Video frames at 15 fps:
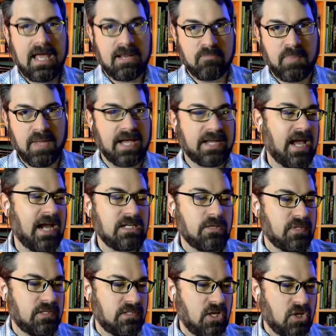and bad. I
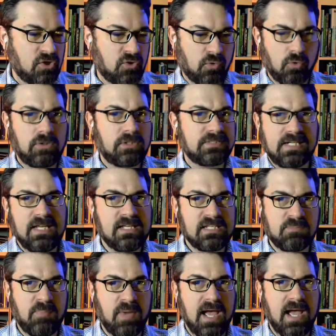know that cruelty
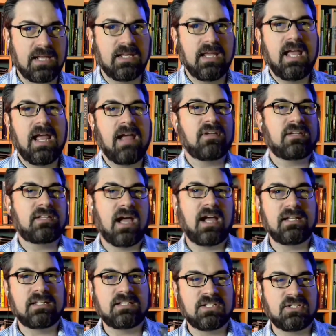is bad and that
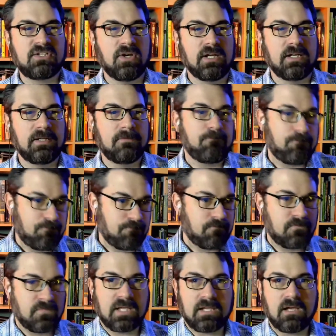kindness is good. I'm
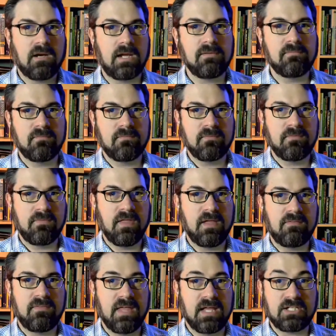like, all right,
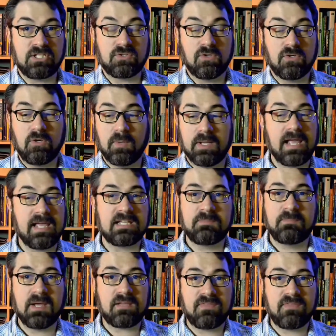that's true. And I expect